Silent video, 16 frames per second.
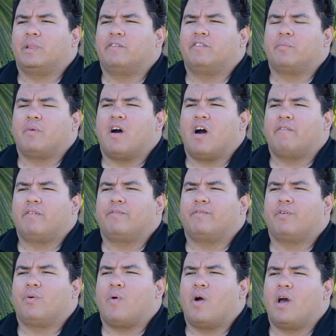lived in Mojave for
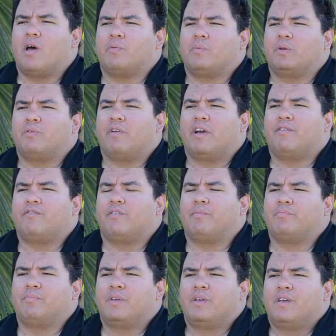a while, and we'd ride
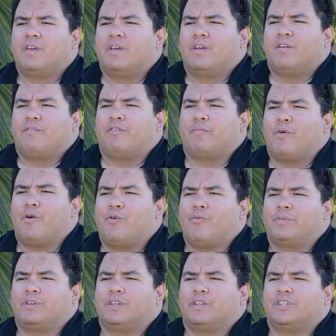from
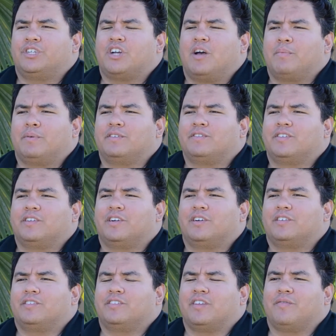home to the shopping center
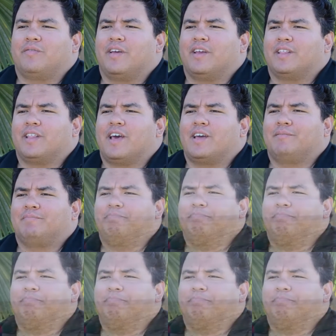and stuff like that.